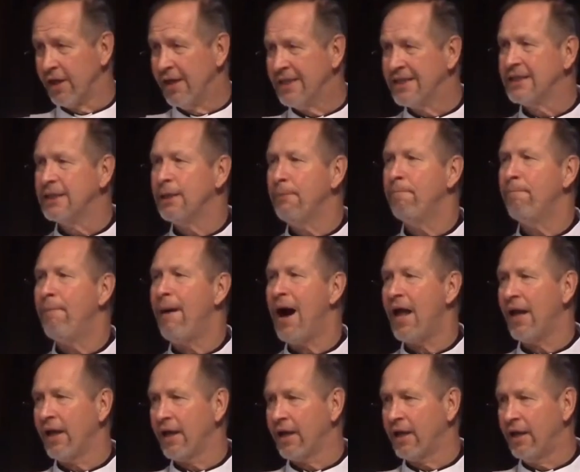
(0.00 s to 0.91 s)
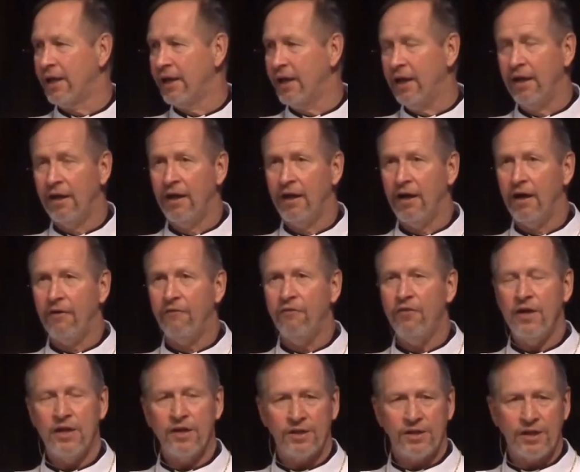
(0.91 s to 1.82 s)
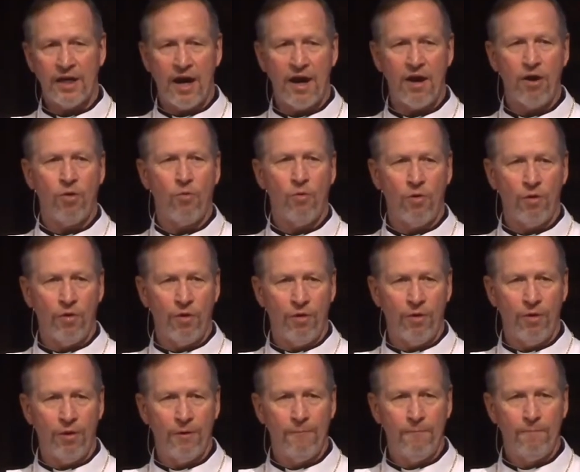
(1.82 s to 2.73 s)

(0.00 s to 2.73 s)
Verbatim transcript: symbolically of the entire world,